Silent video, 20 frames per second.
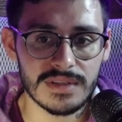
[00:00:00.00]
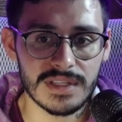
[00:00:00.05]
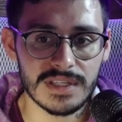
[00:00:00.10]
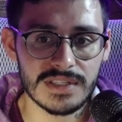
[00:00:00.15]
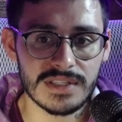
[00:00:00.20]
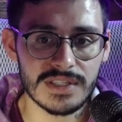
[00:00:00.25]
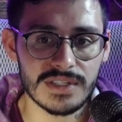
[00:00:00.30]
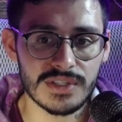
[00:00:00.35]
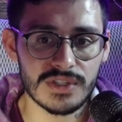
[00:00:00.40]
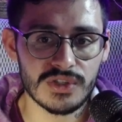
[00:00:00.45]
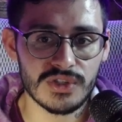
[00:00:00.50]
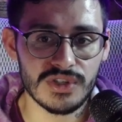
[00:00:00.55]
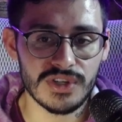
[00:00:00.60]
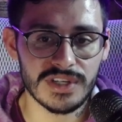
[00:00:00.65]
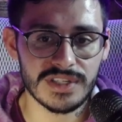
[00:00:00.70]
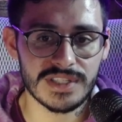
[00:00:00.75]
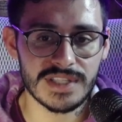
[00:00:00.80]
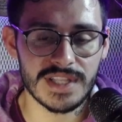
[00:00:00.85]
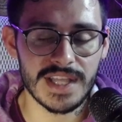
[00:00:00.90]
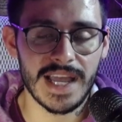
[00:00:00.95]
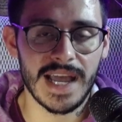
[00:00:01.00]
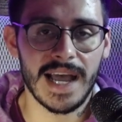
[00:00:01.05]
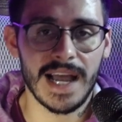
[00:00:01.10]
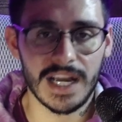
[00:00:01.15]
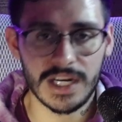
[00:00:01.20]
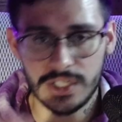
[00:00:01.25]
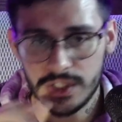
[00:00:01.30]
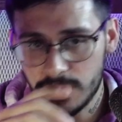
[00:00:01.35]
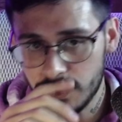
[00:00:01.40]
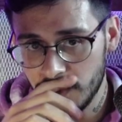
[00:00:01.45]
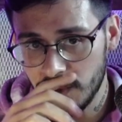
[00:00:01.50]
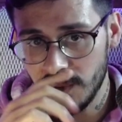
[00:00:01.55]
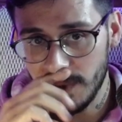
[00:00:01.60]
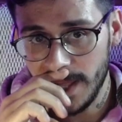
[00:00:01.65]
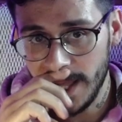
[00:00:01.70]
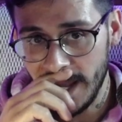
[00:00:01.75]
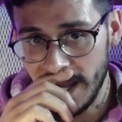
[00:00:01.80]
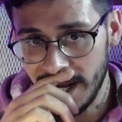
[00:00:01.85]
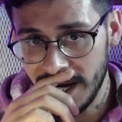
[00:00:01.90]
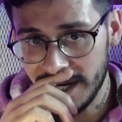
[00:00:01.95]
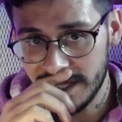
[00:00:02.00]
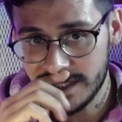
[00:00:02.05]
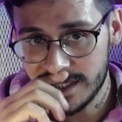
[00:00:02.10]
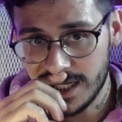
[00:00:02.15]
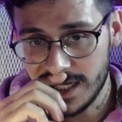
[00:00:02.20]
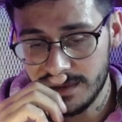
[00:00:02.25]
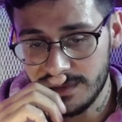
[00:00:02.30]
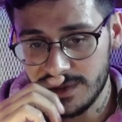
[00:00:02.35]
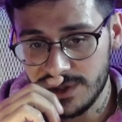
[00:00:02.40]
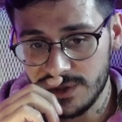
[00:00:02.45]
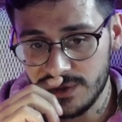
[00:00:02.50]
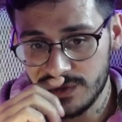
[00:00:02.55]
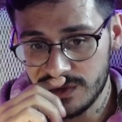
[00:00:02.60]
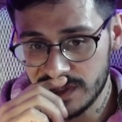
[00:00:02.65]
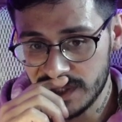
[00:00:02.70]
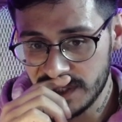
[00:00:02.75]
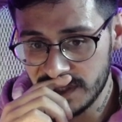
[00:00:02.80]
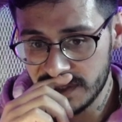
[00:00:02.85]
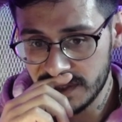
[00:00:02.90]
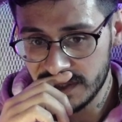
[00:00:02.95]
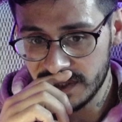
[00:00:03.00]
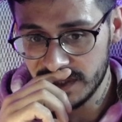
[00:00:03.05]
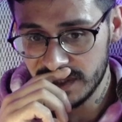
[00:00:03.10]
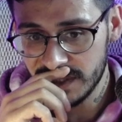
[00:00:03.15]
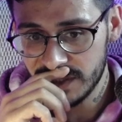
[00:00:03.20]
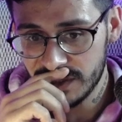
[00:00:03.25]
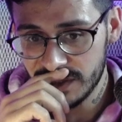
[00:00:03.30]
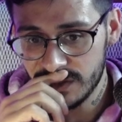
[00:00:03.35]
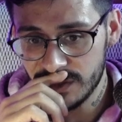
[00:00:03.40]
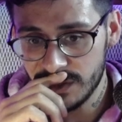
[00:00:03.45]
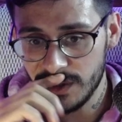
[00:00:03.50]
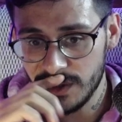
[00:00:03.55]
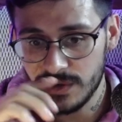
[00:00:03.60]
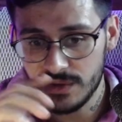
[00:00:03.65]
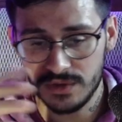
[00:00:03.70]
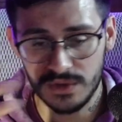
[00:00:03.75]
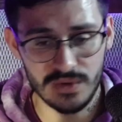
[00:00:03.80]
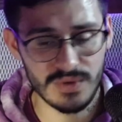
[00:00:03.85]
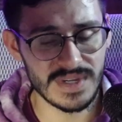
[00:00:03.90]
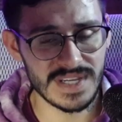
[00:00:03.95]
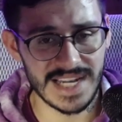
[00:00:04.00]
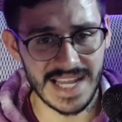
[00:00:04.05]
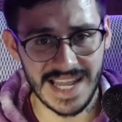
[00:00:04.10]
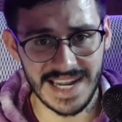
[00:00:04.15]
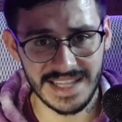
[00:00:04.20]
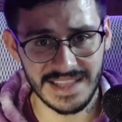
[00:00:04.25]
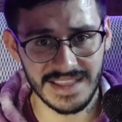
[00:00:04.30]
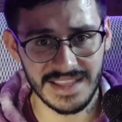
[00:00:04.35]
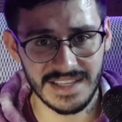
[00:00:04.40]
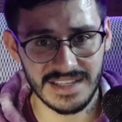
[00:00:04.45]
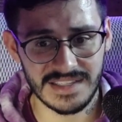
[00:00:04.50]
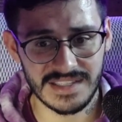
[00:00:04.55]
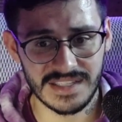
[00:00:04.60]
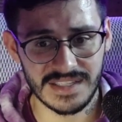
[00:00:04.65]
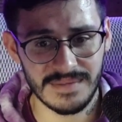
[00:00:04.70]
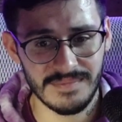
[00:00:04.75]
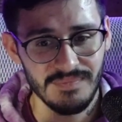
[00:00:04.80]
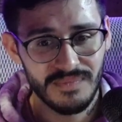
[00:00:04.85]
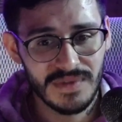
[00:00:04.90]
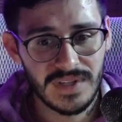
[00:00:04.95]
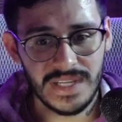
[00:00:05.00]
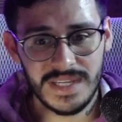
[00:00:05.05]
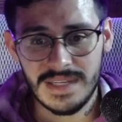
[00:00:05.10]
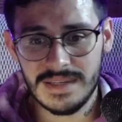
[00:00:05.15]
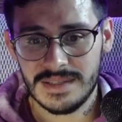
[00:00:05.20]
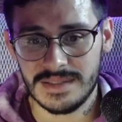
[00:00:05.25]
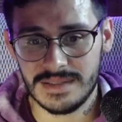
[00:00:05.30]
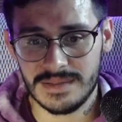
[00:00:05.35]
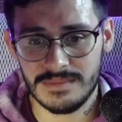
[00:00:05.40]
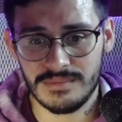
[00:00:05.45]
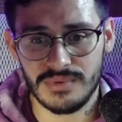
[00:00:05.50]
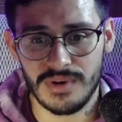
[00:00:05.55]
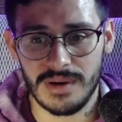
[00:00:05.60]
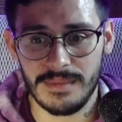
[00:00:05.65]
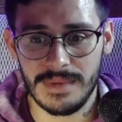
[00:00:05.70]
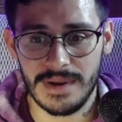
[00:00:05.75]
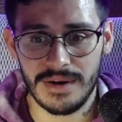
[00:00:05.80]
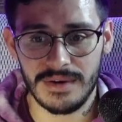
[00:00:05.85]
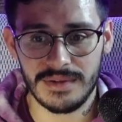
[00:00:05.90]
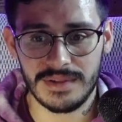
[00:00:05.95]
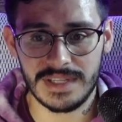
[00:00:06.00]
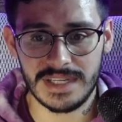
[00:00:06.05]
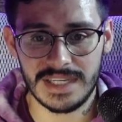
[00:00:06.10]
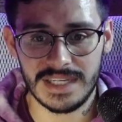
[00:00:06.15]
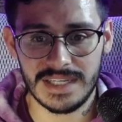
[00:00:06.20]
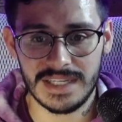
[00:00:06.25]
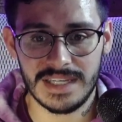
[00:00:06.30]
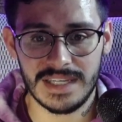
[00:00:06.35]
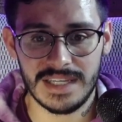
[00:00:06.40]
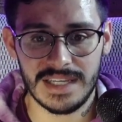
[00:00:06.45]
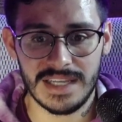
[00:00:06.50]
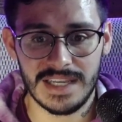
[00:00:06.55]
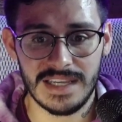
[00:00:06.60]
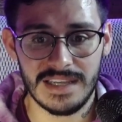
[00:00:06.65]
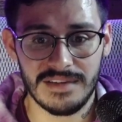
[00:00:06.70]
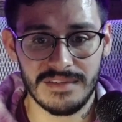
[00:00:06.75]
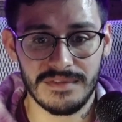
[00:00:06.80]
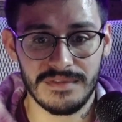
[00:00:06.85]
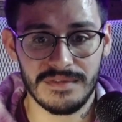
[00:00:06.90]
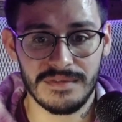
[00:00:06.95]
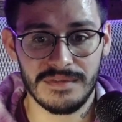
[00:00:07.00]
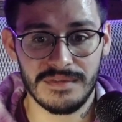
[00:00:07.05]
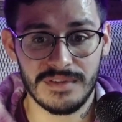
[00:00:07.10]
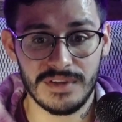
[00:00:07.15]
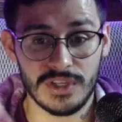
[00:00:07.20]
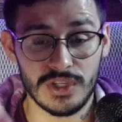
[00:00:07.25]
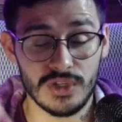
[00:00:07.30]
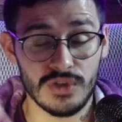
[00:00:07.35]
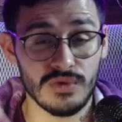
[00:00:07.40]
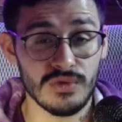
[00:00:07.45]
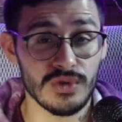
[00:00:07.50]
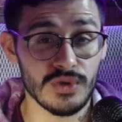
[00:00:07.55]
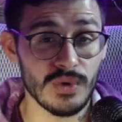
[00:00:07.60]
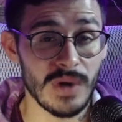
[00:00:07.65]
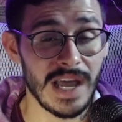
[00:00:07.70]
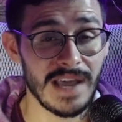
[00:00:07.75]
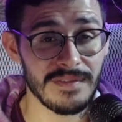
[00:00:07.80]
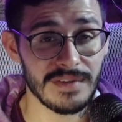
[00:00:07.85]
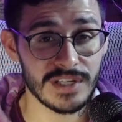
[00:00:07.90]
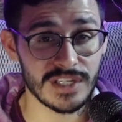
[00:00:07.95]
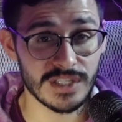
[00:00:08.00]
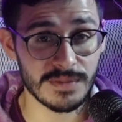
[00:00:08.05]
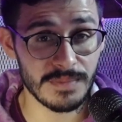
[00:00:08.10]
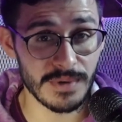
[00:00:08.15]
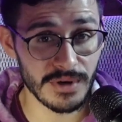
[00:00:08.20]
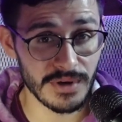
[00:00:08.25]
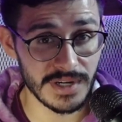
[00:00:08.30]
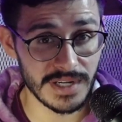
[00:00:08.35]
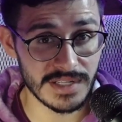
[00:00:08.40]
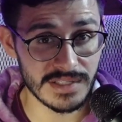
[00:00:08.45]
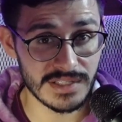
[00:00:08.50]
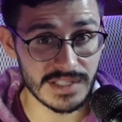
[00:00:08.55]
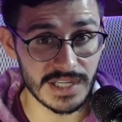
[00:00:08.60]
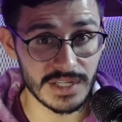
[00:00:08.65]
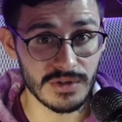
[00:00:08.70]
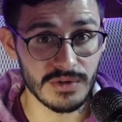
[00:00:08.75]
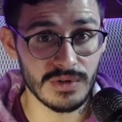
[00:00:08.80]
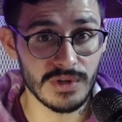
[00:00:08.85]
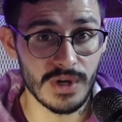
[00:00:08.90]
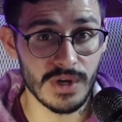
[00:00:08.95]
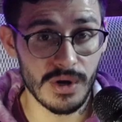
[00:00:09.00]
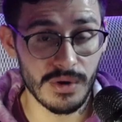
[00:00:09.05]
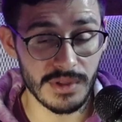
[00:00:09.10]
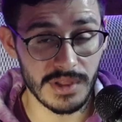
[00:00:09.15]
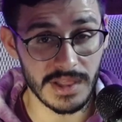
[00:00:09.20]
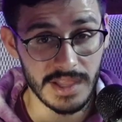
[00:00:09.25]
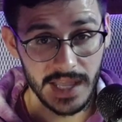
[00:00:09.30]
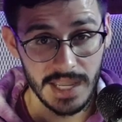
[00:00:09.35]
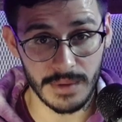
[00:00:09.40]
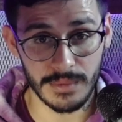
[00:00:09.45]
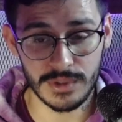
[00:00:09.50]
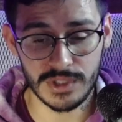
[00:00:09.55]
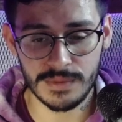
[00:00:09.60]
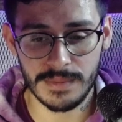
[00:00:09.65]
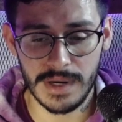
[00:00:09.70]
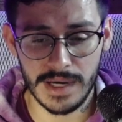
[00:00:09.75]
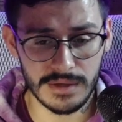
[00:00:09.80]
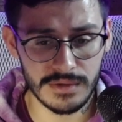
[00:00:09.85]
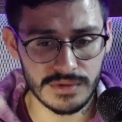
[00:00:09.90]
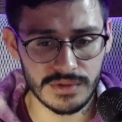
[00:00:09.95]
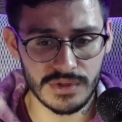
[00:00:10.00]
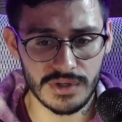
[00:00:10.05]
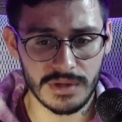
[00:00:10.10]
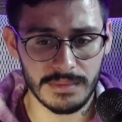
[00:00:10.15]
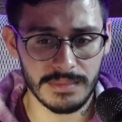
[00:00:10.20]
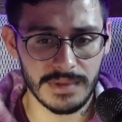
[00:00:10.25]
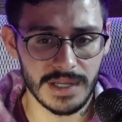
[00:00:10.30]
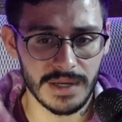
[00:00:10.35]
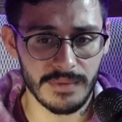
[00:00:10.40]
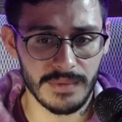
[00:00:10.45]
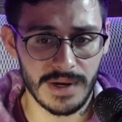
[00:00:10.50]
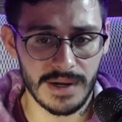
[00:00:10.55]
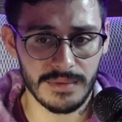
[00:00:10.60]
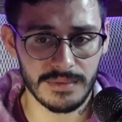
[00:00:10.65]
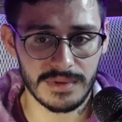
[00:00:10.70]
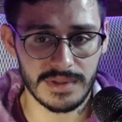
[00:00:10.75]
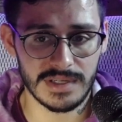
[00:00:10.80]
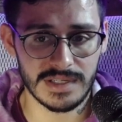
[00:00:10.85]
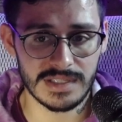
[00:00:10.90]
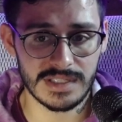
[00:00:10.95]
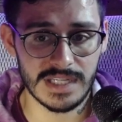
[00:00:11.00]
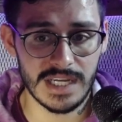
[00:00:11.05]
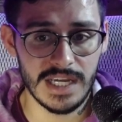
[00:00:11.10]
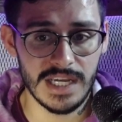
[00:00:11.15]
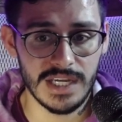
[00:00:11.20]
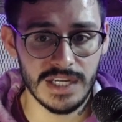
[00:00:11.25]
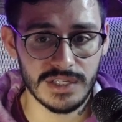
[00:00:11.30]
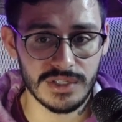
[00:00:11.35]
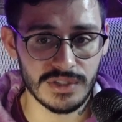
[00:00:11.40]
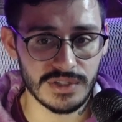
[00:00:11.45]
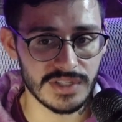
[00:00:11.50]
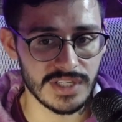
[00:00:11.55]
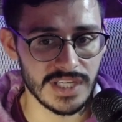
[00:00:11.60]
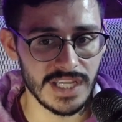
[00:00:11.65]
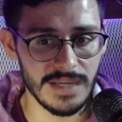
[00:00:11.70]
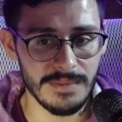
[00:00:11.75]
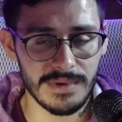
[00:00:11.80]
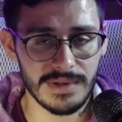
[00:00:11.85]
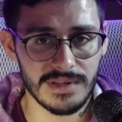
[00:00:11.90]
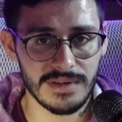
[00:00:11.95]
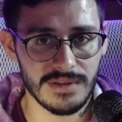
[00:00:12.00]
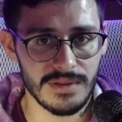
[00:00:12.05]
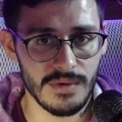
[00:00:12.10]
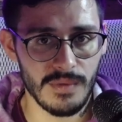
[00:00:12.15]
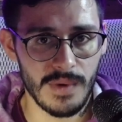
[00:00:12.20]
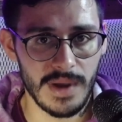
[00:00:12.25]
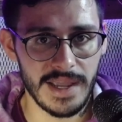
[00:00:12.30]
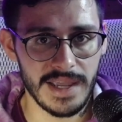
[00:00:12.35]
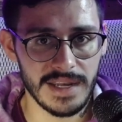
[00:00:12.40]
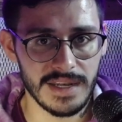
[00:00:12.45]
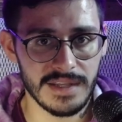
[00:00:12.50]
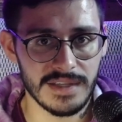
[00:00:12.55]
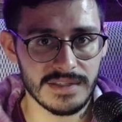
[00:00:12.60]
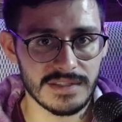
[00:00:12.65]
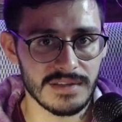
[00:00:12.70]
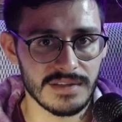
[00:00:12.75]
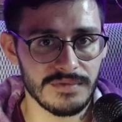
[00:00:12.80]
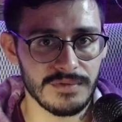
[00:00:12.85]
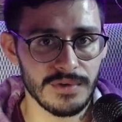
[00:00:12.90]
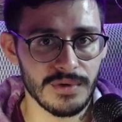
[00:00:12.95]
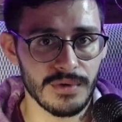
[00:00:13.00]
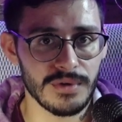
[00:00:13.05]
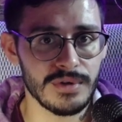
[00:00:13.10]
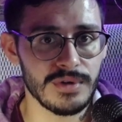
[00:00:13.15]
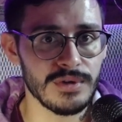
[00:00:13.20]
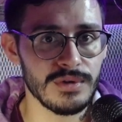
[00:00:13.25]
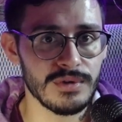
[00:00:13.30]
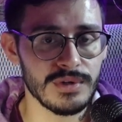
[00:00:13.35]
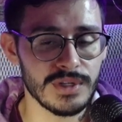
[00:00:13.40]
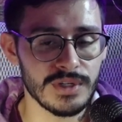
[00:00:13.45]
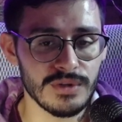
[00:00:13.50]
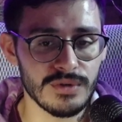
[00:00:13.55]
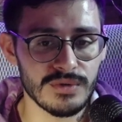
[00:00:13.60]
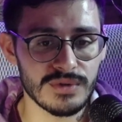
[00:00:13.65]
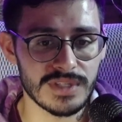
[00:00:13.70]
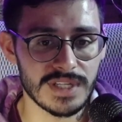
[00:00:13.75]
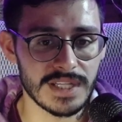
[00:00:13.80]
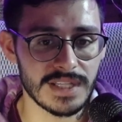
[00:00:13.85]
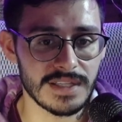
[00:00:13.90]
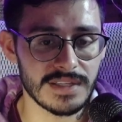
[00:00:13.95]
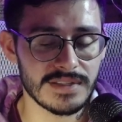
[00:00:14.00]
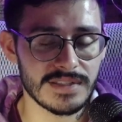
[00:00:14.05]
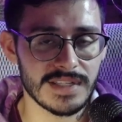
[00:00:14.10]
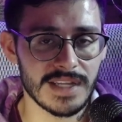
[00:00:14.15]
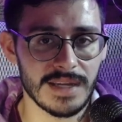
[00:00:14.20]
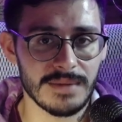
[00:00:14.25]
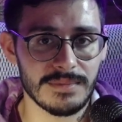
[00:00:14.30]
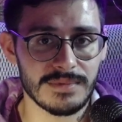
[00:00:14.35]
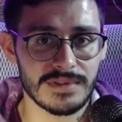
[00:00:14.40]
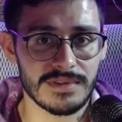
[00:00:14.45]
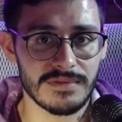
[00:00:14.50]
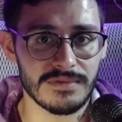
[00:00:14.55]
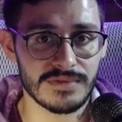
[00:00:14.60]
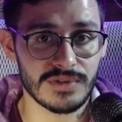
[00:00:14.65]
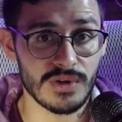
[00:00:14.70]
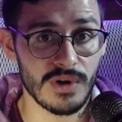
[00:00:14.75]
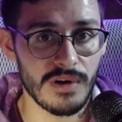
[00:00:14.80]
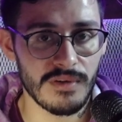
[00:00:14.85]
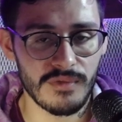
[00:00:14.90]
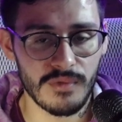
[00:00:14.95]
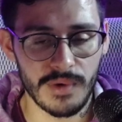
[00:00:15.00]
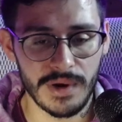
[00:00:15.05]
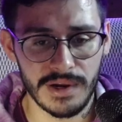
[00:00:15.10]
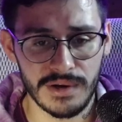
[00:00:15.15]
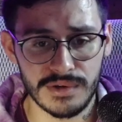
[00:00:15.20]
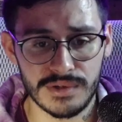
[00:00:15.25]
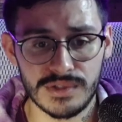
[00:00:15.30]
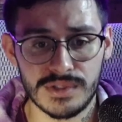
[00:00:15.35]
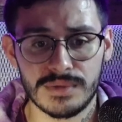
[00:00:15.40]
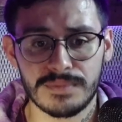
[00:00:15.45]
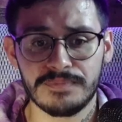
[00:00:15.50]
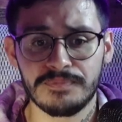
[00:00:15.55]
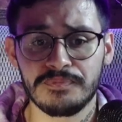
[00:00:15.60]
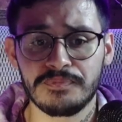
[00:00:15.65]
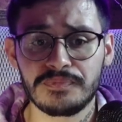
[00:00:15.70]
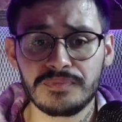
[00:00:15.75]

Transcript: This is just the actual AI it's going to be using. So you can edit this primarily if you do have experience and you know the language models, you could play around with this. Just keep it the way it is if you're new to using this types of softwares.